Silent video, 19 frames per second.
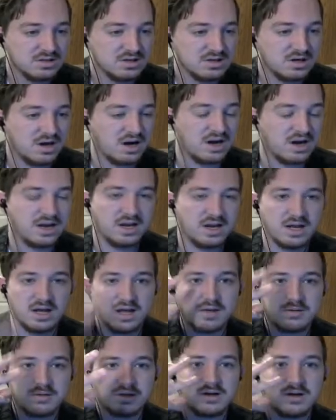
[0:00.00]
Alright,
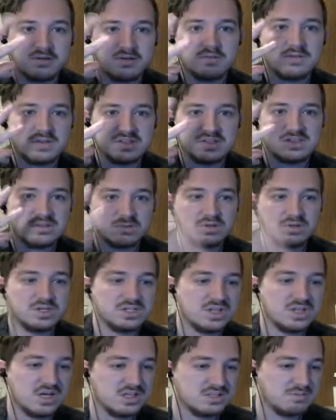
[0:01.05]
I'm gonna give this three
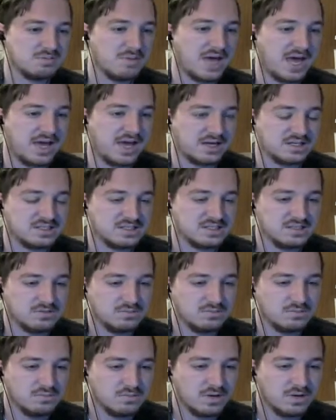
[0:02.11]
shots max.
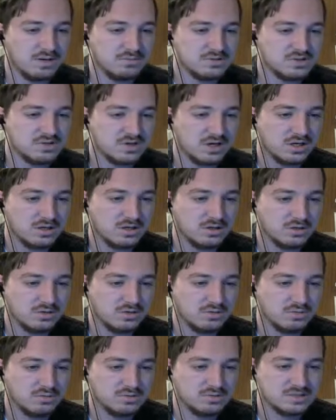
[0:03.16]
What I was trying to
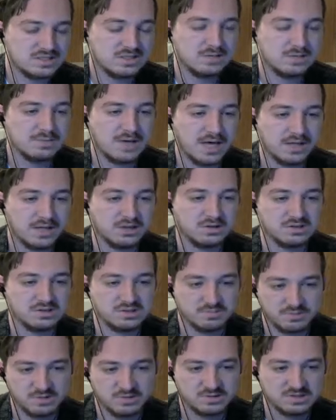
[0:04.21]
do was the path you're
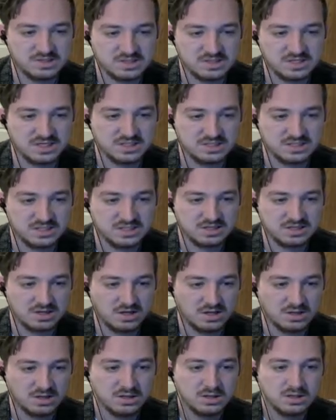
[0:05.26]
supposed to take to get the
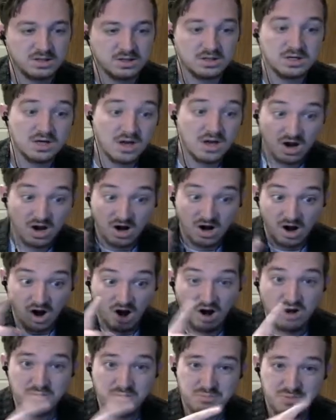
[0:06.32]

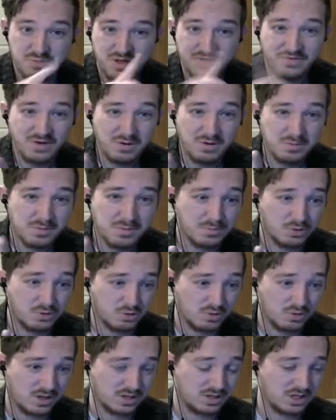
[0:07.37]
Heart, if I remember
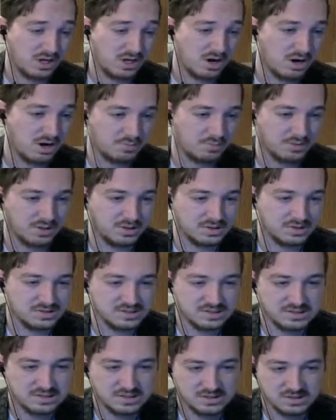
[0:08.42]
correctly, heart piece.